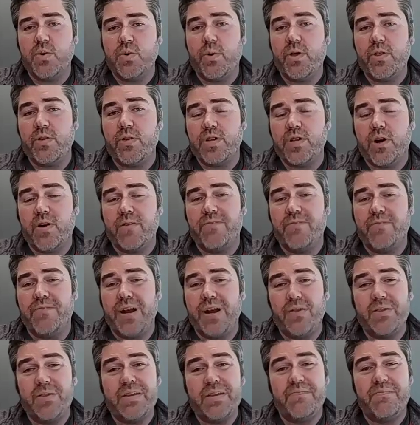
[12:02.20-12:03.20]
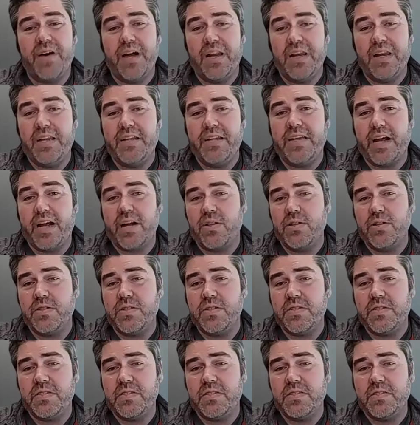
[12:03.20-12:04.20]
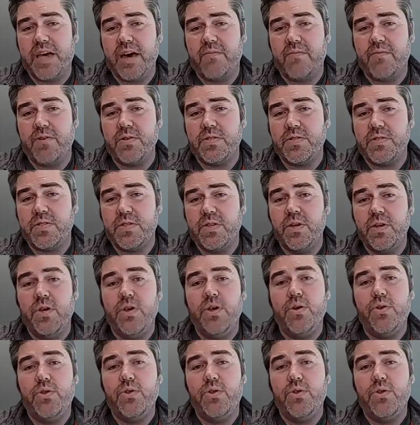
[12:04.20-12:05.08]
So whether it's our federally funded technical assistance efforts